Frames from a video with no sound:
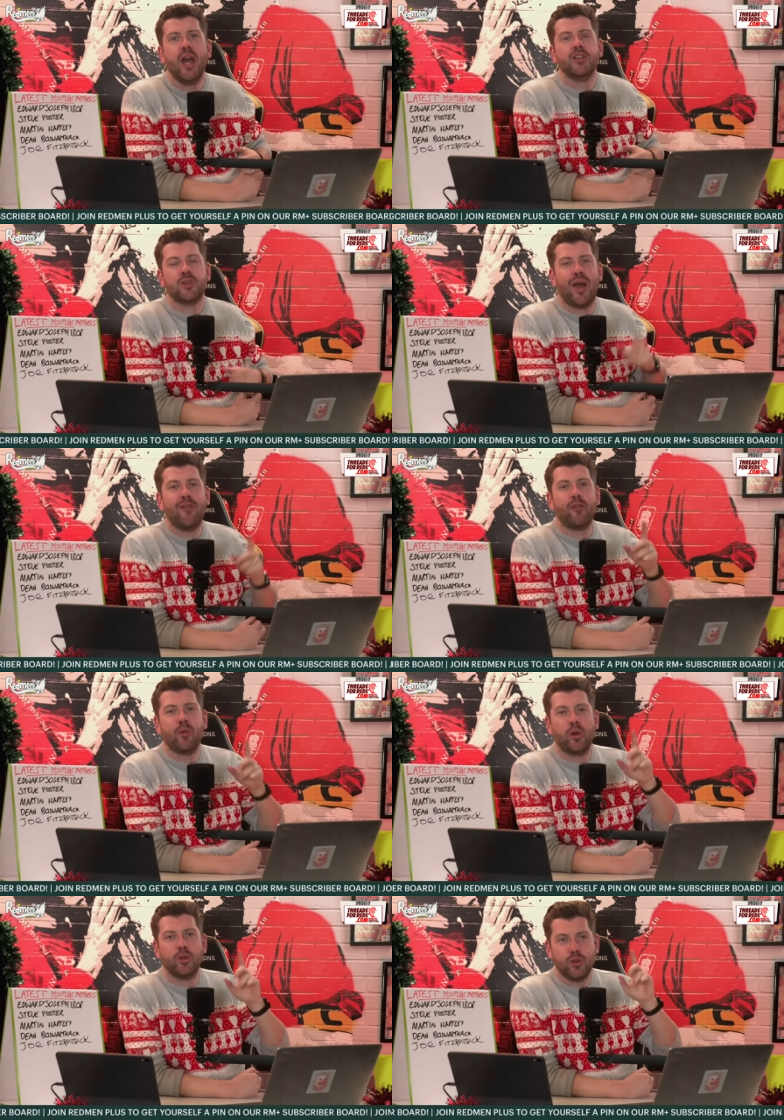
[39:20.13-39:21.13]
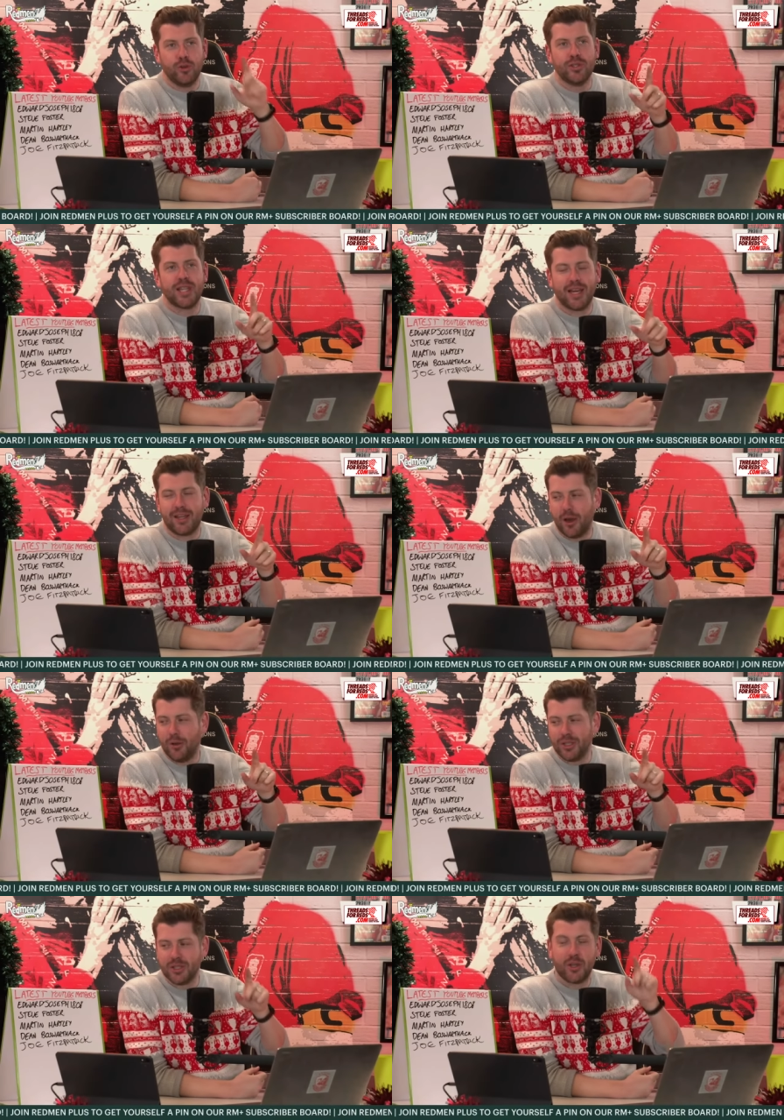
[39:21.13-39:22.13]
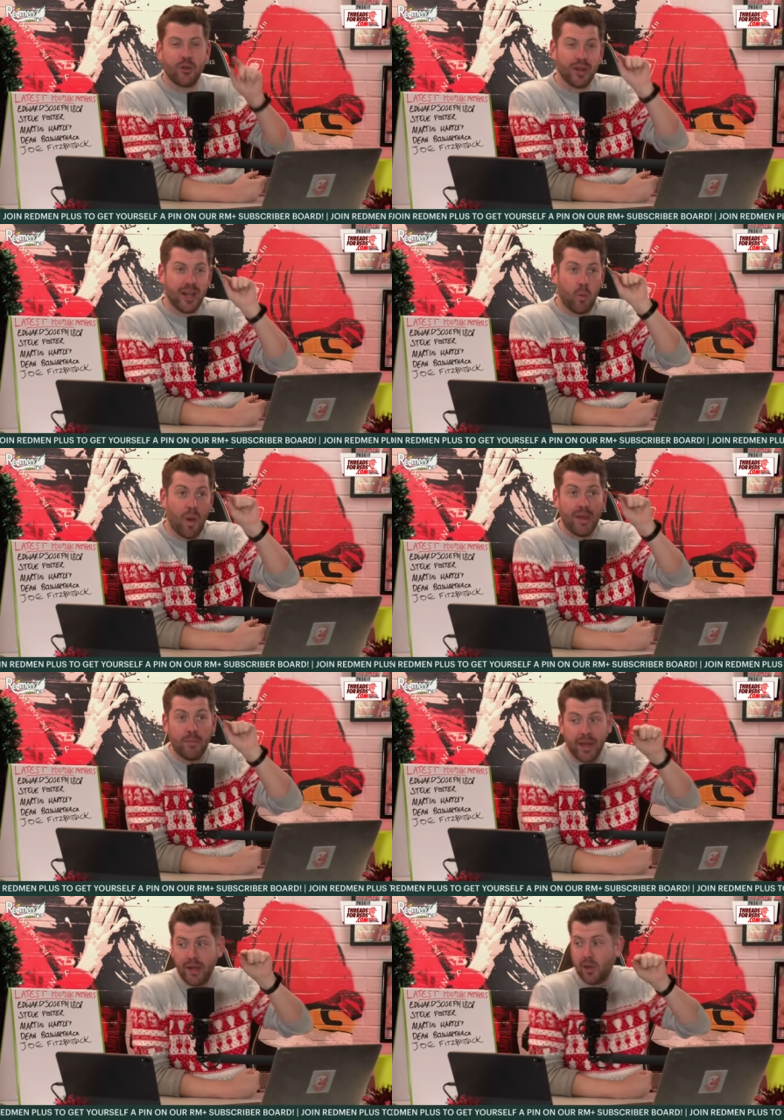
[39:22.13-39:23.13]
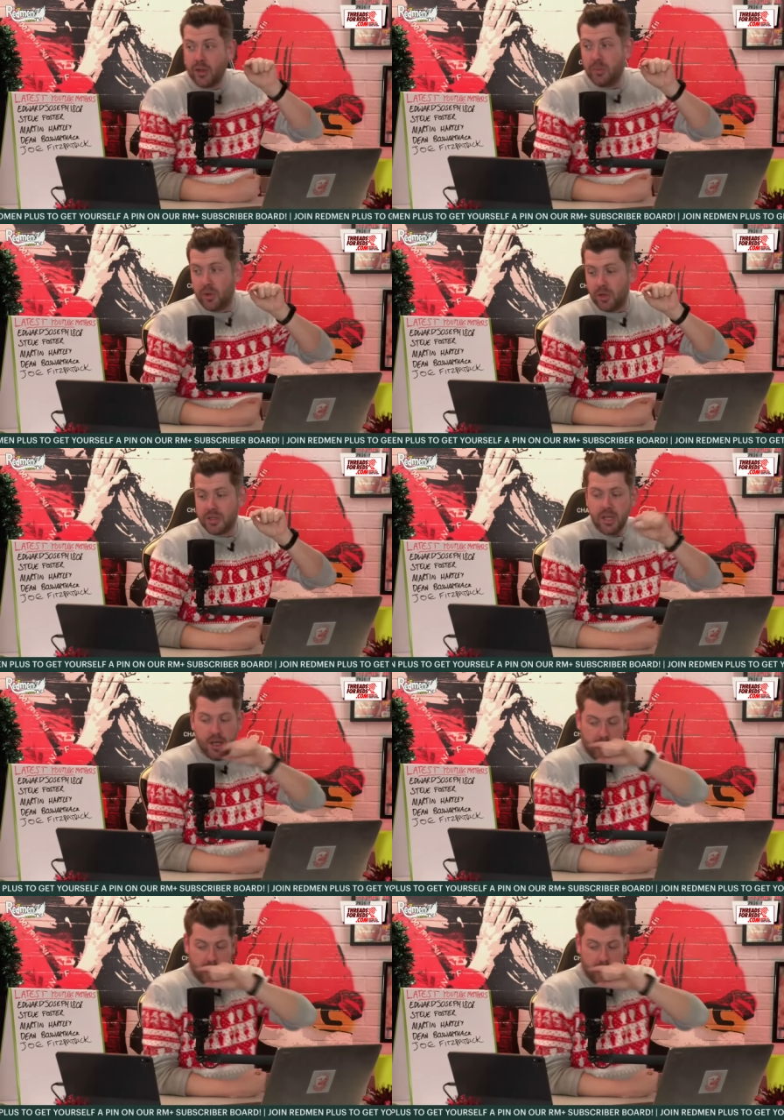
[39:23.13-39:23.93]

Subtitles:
So everyone who used that code is currently a white pin on the board.